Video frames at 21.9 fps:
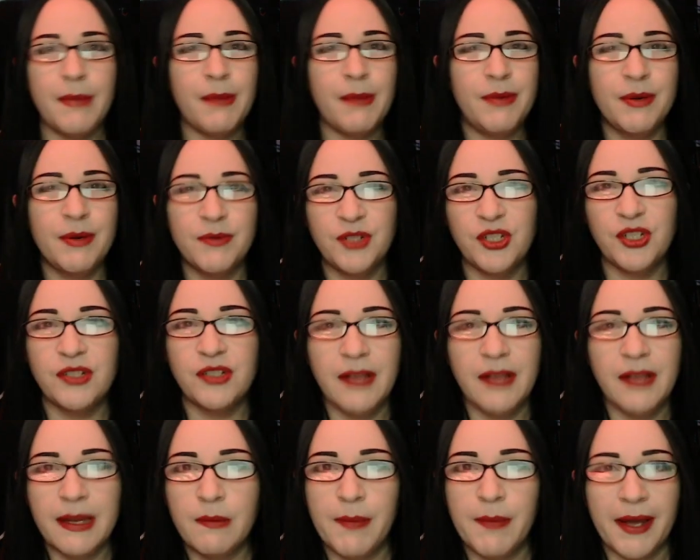Maybe it was just
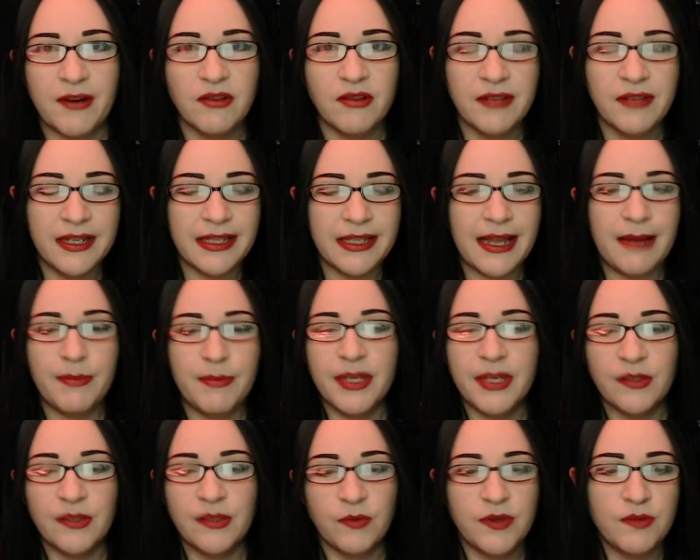like better like that
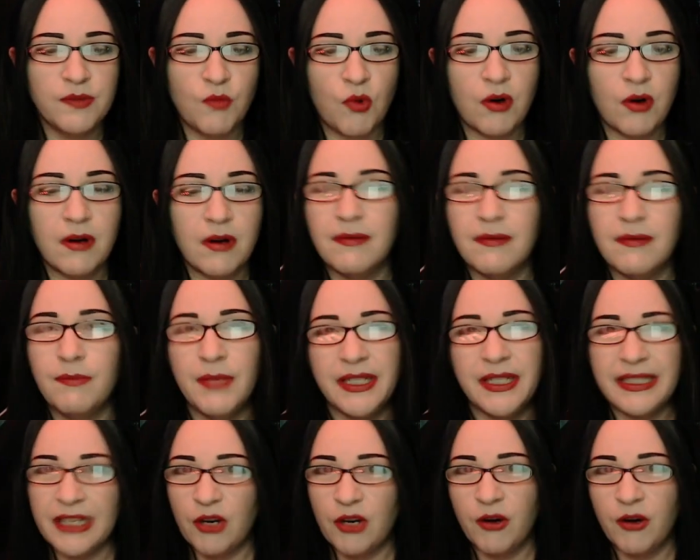because it was more
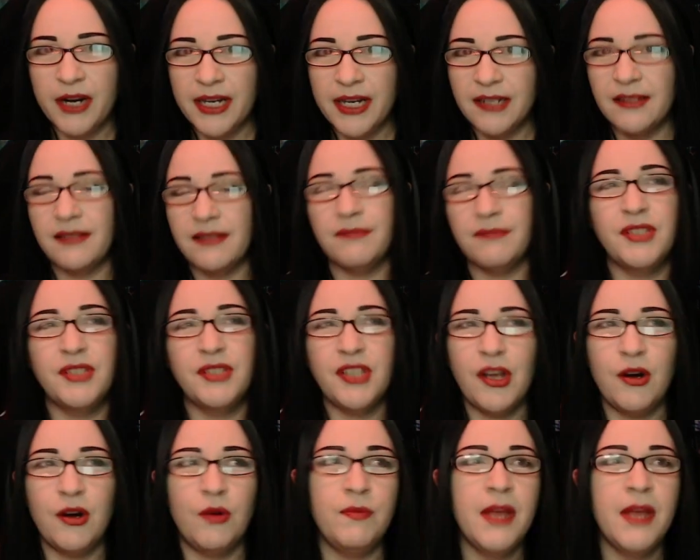mysterious.
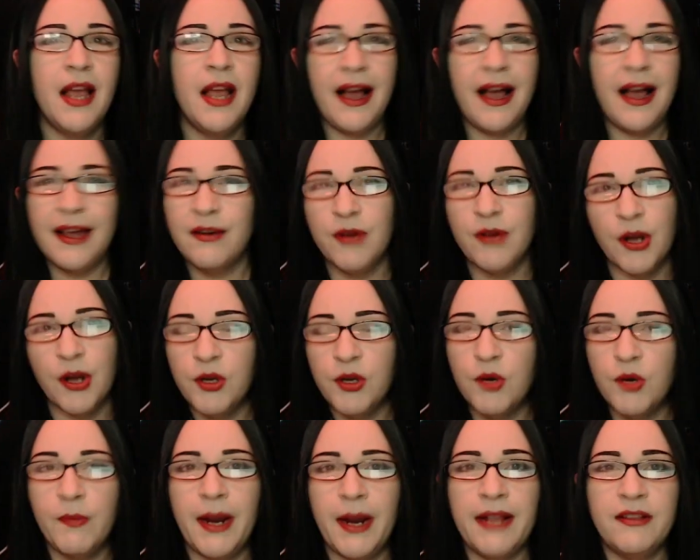So I don't know.
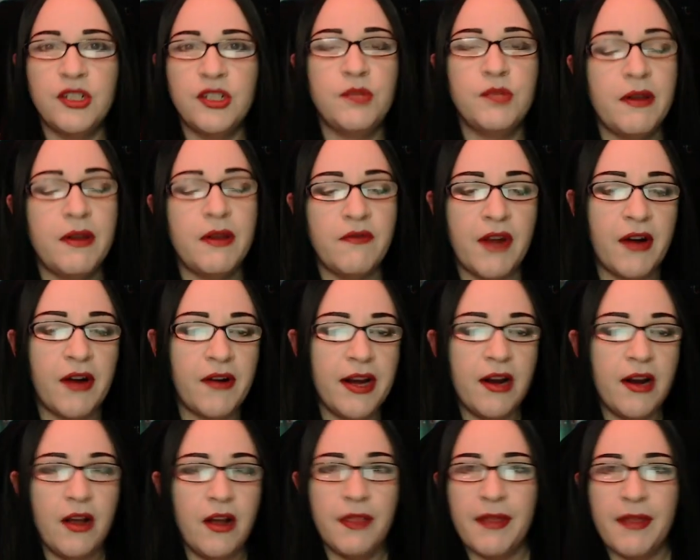Your mileage may
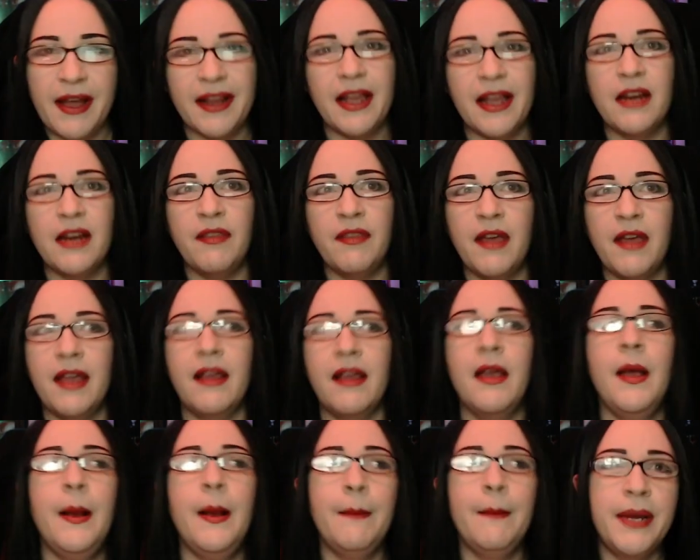vary on that kind of thing.
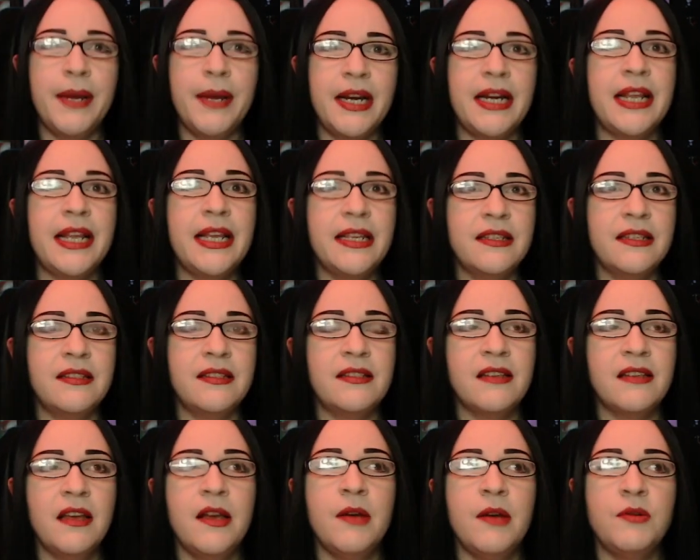But it
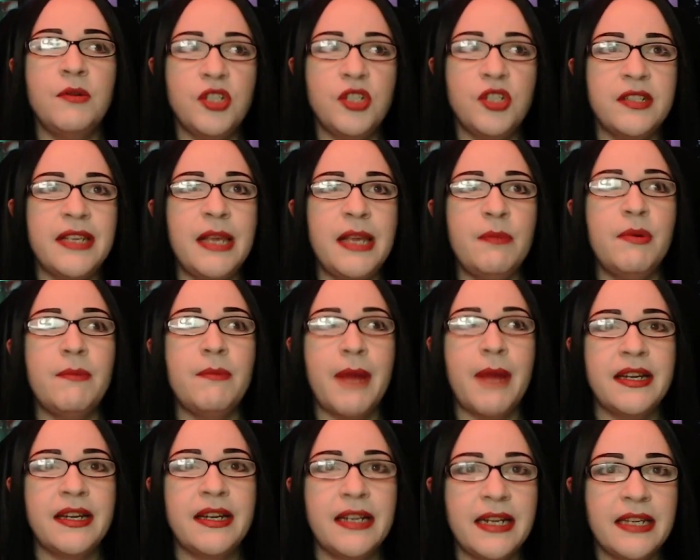is, just keep in
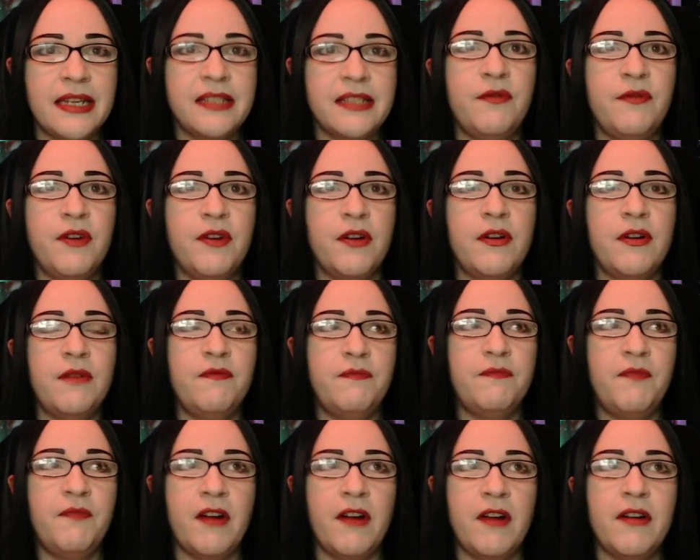mind, it is a very,
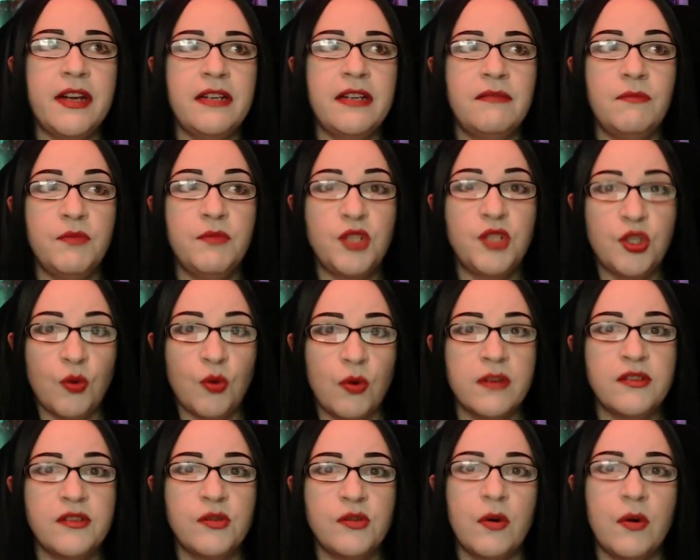very
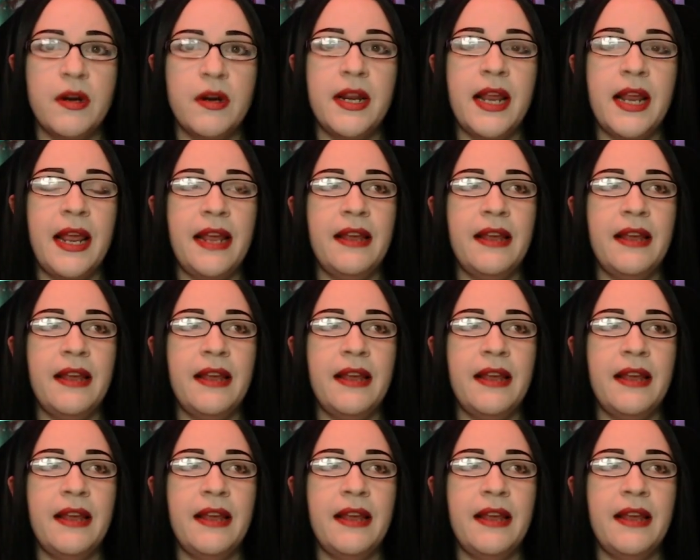short story.